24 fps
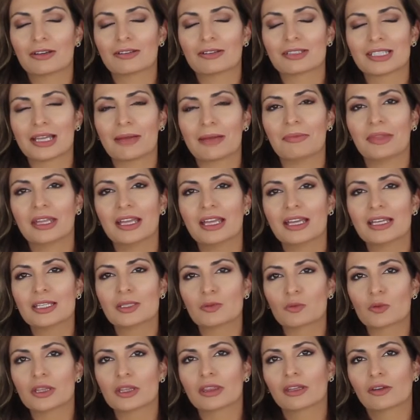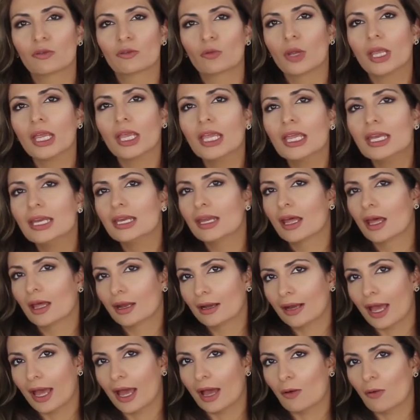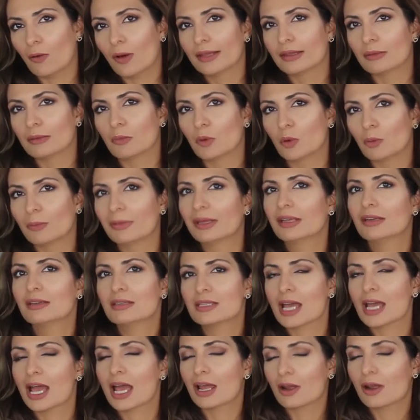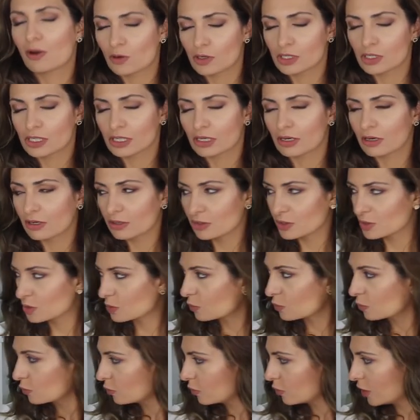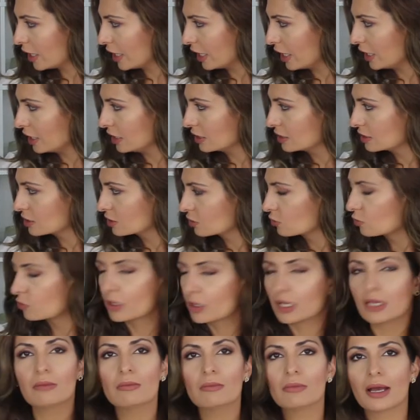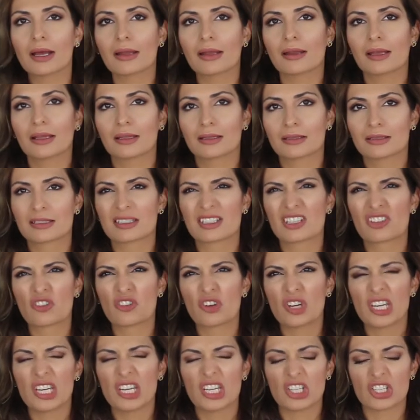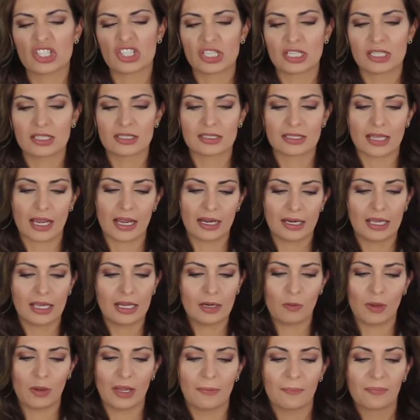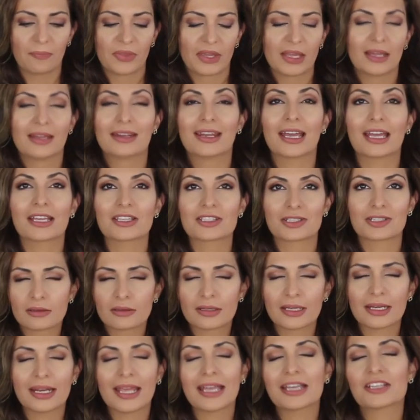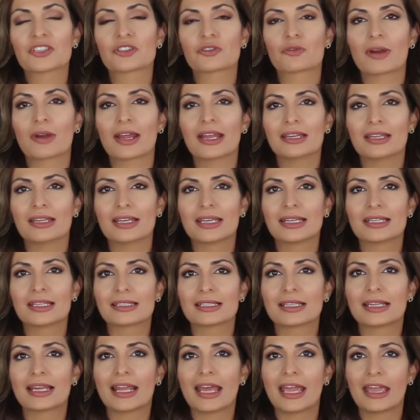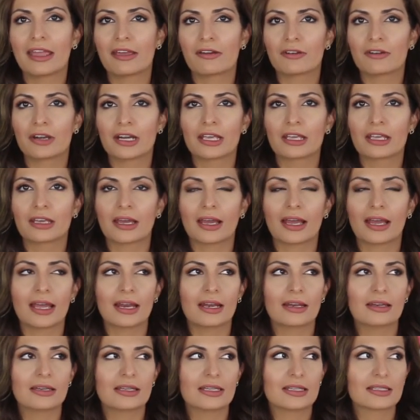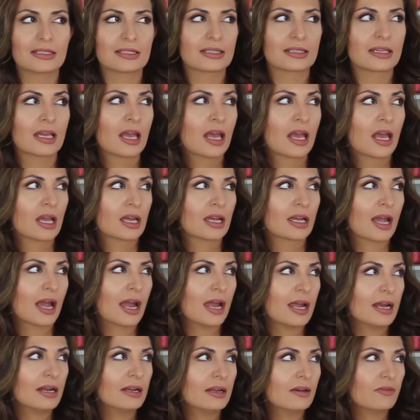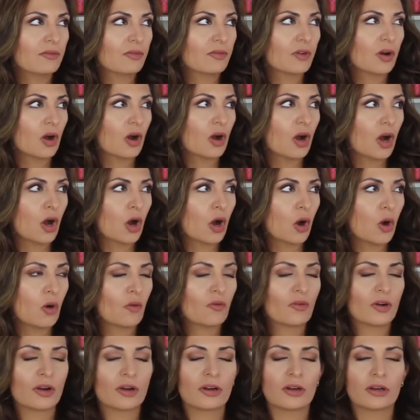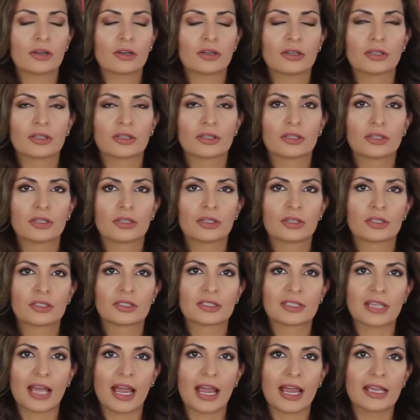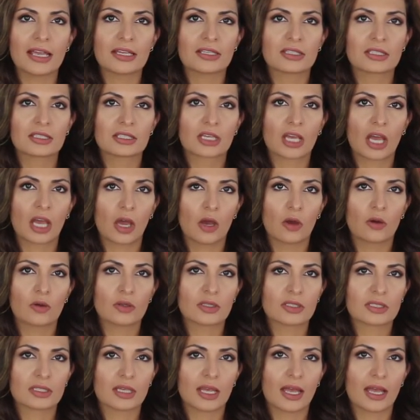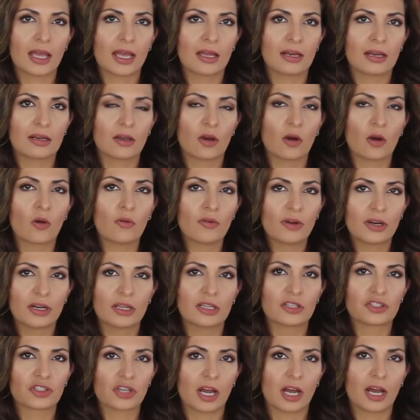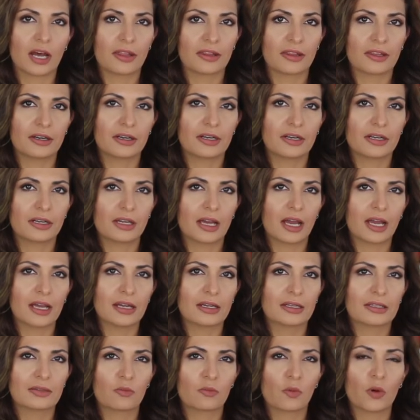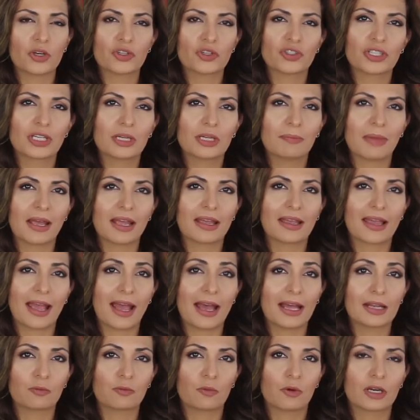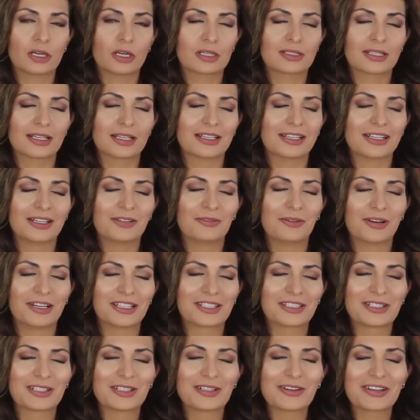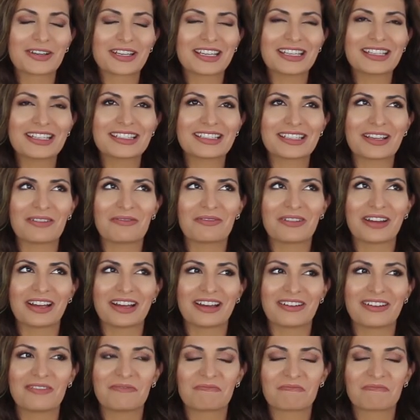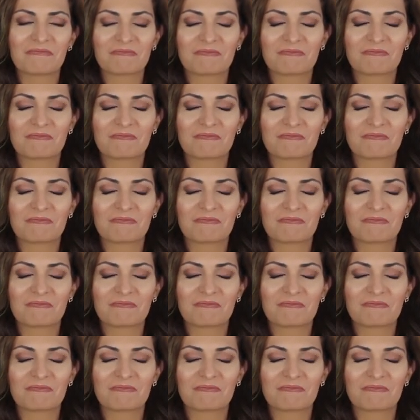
know, something is with green now at the moment. I ordered also white cream and it's greenish inside. Anyway, the next trend is layering and this kind of oversized coats and over each other. I watched it by Catwalks and it was looking somehow.